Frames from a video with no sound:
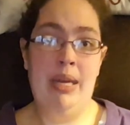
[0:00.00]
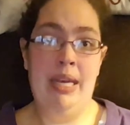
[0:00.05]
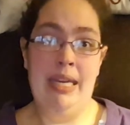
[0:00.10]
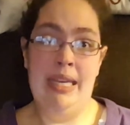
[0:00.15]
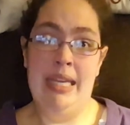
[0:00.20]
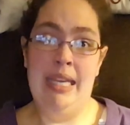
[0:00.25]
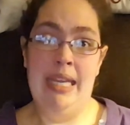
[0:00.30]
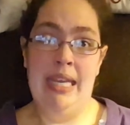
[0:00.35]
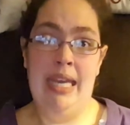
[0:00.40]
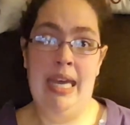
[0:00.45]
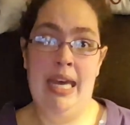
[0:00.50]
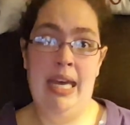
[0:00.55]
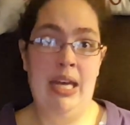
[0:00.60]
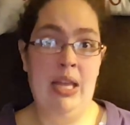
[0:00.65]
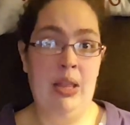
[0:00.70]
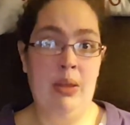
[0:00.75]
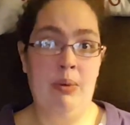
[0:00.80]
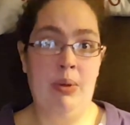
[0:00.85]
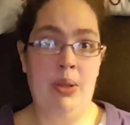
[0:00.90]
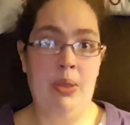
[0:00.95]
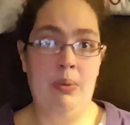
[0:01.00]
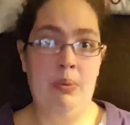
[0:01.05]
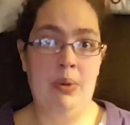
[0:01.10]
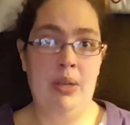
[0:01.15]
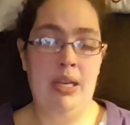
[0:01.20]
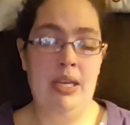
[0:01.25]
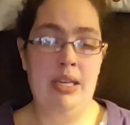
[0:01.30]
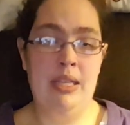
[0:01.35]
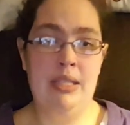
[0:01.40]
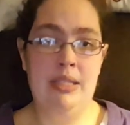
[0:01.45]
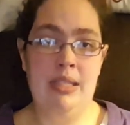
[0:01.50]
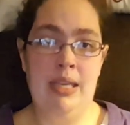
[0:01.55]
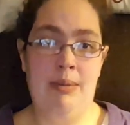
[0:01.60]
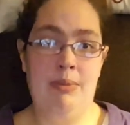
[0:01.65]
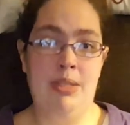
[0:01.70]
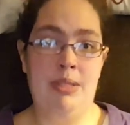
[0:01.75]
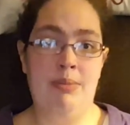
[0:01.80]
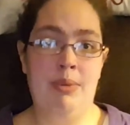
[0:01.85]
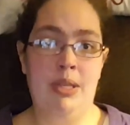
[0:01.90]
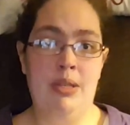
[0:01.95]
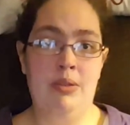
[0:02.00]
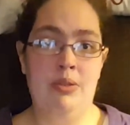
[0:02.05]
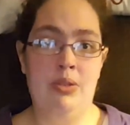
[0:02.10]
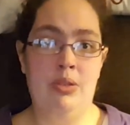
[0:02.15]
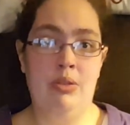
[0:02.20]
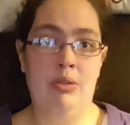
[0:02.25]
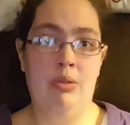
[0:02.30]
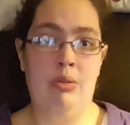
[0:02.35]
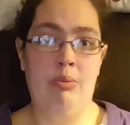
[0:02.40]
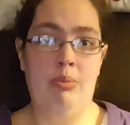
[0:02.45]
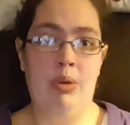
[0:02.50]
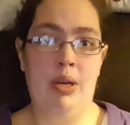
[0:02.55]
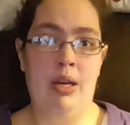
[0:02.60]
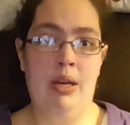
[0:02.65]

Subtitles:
at kittycatlol3, same as my YouTube,